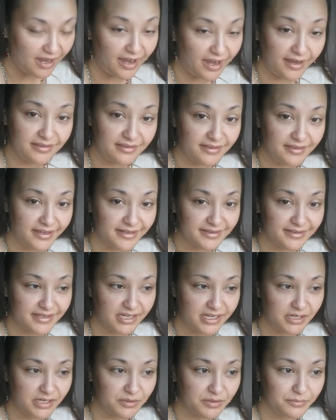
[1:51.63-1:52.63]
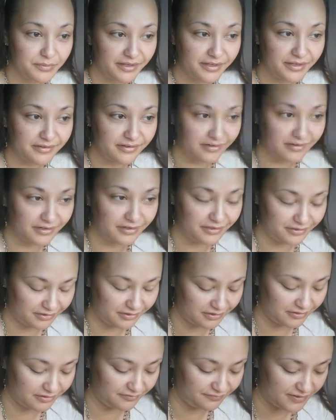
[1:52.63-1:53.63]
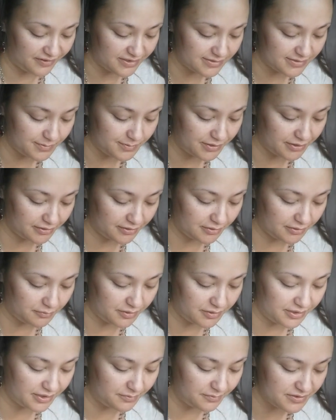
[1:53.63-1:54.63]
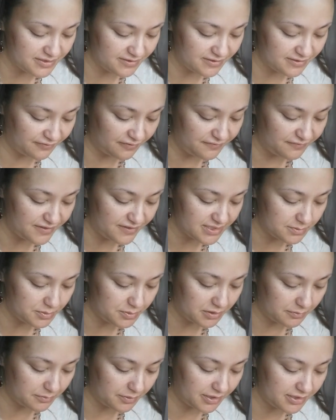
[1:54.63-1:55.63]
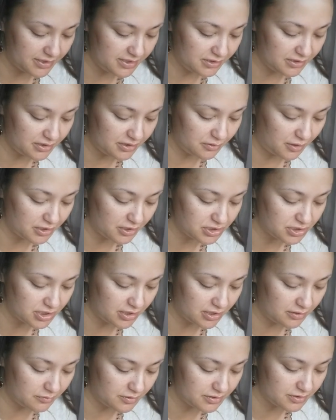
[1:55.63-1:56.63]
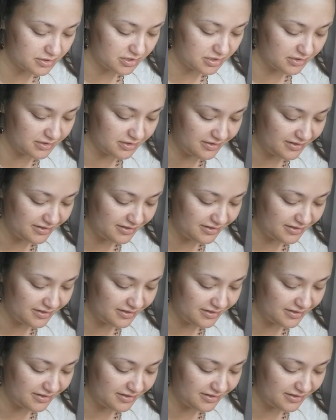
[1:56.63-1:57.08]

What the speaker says: I like the camera better on Facebook, the one that I'm using for Facebook, but I need the watch hours